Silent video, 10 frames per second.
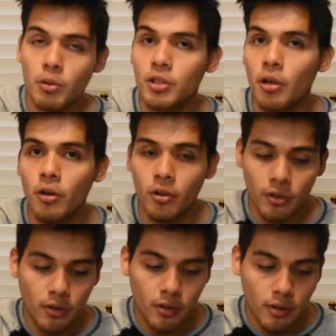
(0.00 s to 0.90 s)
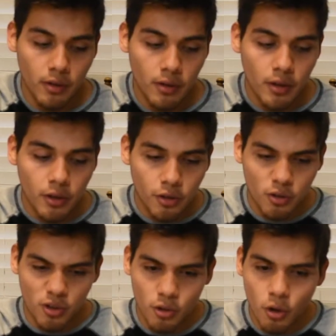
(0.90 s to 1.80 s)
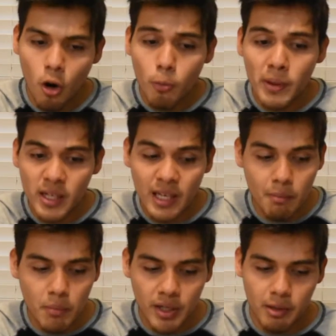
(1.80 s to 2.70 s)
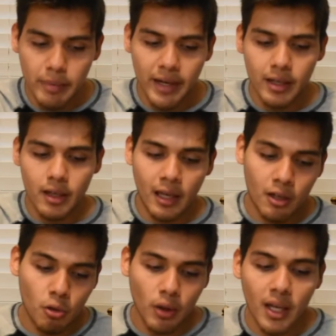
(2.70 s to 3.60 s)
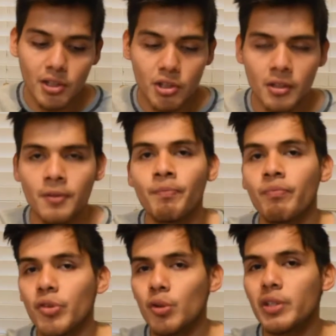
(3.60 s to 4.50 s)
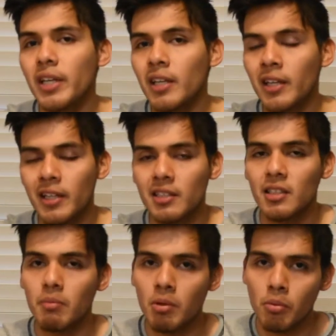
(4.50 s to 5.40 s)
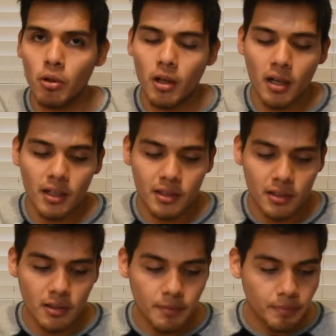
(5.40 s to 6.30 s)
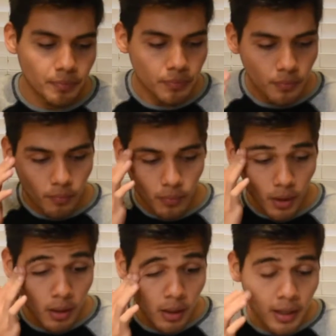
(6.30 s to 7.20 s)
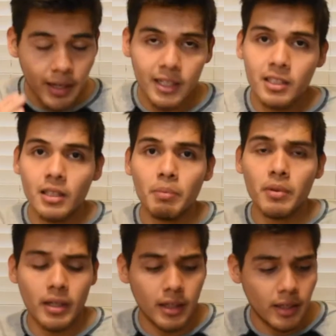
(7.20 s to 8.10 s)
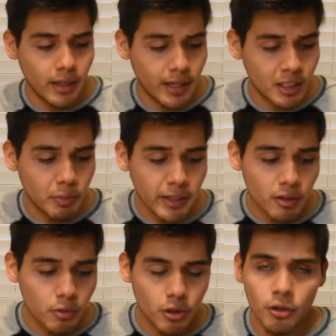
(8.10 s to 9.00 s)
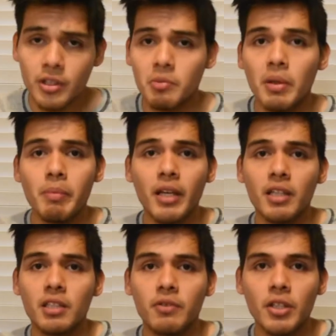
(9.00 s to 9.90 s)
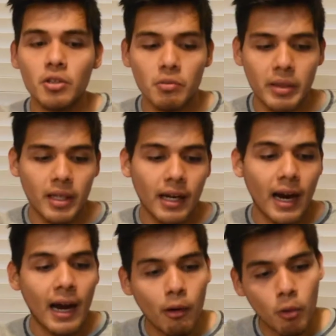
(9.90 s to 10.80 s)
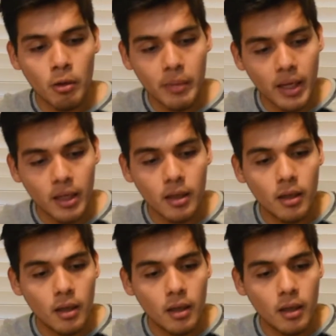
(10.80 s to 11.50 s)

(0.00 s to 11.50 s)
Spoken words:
return. you're hoping to get money back. In creation, you're taking an acceptable loss. Expected return is me making these videos and being like, I want to make